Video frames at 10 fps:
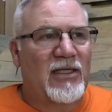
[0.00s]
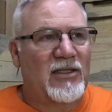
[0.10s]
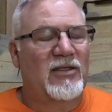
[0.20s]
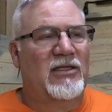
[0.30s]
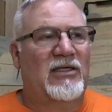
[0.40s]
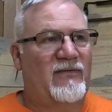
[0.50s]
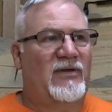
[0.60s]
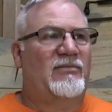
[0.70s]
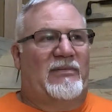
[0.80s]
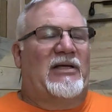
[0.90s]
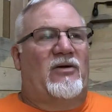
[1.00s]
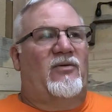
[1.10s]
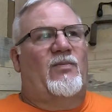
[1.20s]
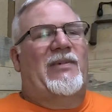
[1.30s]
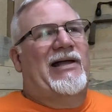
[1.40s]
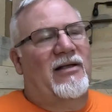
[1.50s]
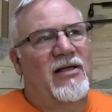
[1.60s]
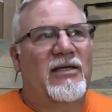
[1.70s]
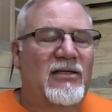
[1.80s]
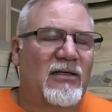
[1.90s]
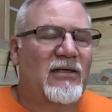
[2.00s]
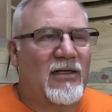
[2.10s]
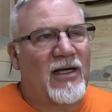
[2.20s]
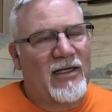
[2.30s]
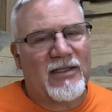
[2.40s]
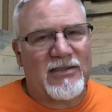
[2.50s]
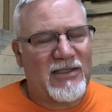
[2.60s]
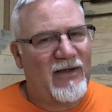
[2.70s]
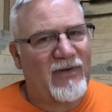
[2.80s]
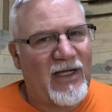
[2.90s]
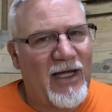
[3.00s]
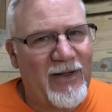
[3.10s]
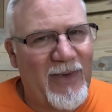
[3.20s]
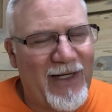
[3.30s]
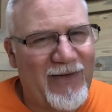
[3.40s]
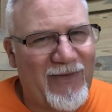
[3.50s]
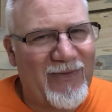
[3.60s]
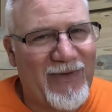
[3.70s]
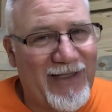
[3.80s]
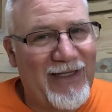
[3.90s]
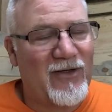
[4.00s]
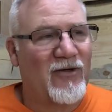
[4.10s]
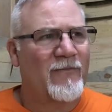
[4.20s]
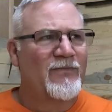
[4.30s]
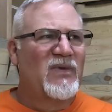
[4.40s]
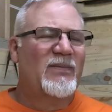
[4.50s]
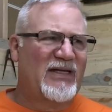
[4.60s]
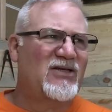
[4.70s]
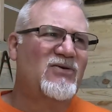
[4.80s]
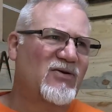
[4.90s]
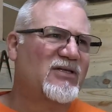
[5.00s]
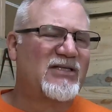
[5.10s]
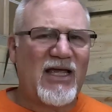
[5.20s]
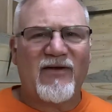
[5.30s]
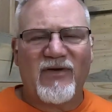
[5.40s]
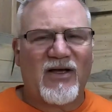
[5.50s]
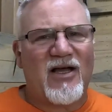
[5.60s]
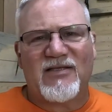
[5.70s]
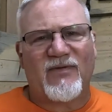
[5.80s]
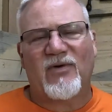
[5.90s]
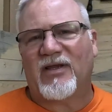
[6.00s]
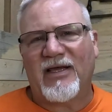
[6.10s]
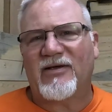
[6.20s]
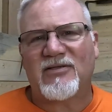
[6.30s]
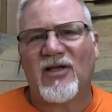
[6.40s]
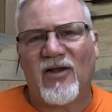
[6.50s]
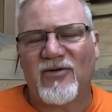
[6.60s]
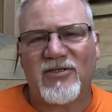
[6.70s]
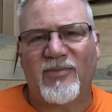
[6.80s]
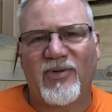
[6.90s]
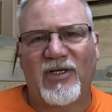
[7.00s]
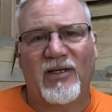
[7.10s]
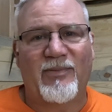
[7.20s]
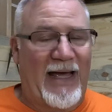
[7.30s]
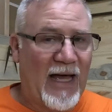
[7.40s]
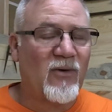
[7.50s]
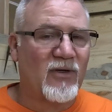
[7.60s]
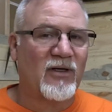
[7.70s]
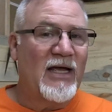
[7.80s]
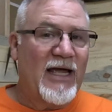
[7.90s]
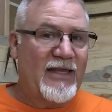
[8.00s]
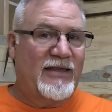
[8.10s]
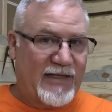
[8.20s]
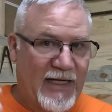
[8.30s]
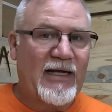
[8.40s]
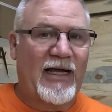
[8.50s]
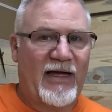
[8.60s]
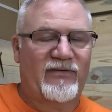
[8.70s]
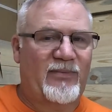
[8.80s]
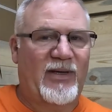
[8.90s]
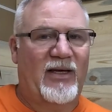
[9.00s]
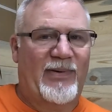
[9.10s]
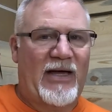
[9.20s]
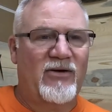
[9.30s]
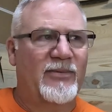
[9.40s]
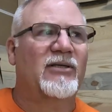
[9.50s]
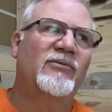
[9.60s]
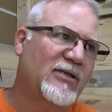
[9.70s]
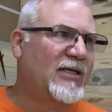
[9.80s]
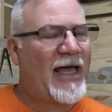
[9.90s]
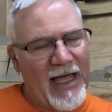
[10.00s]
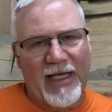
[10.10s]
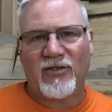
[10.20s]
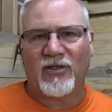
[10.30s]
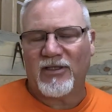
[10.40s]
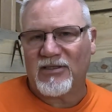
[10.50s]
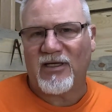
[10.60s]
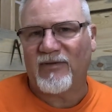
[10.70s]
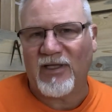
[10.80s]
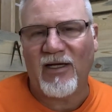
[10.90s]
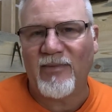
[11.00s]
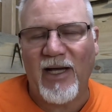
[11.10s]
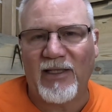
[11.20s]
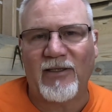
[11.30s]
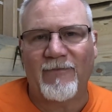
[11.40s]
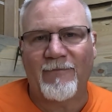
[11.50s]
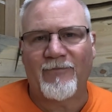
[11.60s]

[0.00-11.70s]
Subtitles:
You're not going to save the kind of money we would here. But you could say if it costs $40,000 to put in power and then I have to pay a power bill, well, yeah, you're going to save a ton of money.